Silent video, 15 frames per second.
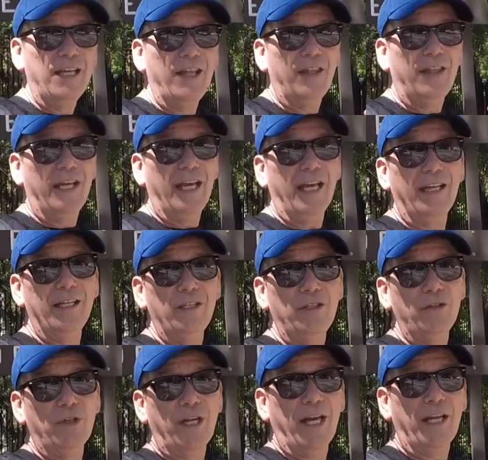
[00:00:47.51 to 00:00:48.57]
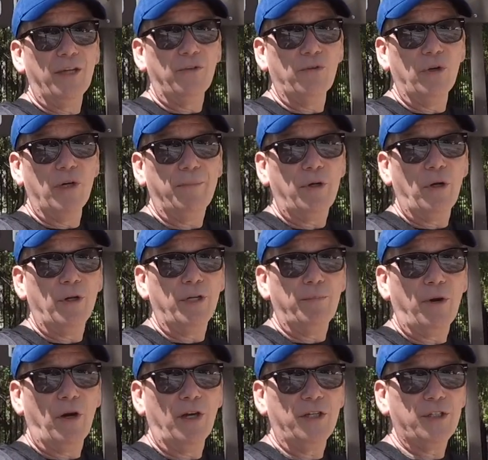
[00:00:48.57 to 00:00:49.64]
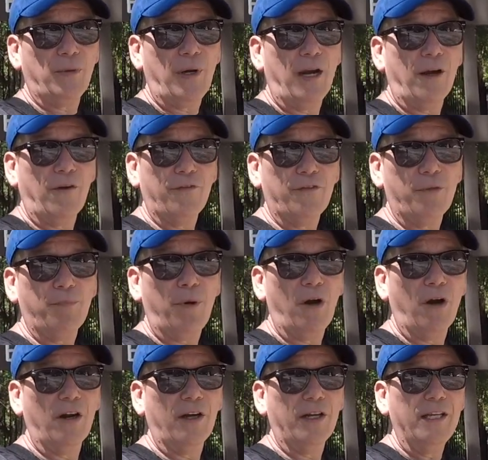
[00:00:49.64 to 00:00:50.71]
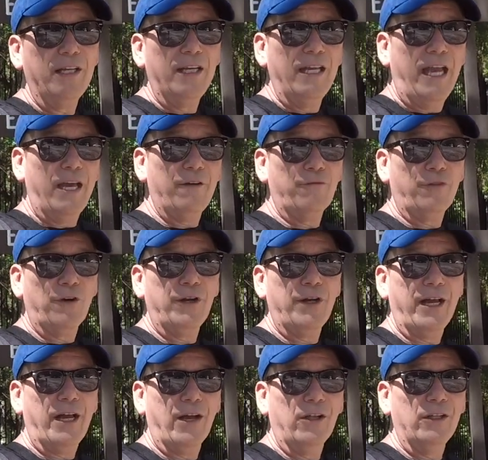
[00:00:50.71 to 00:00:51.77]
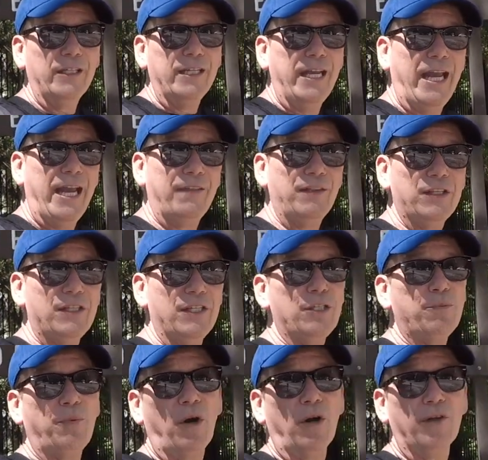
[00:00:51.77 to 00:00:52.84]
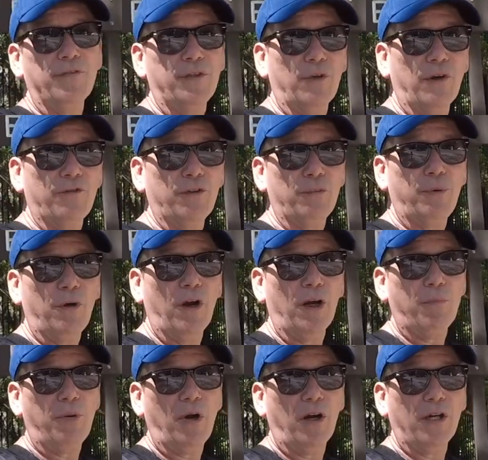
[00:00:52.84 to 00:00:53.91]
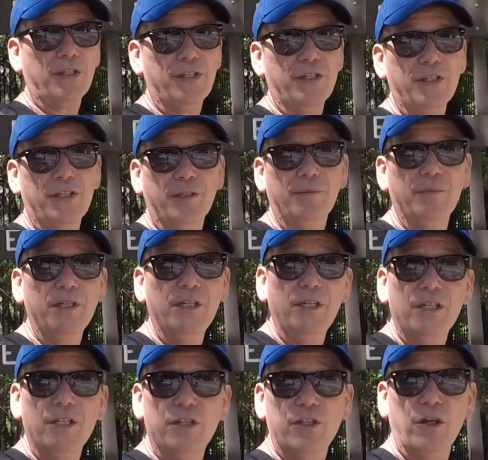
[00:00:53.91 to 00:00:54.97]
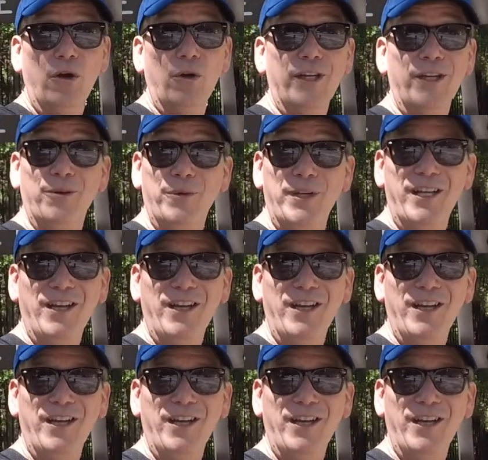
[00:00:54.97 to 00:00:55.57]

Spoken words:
then you kind of grew up going to parks around Griffith Park and Ferndell. And this is part of the Griffith Park system. So here we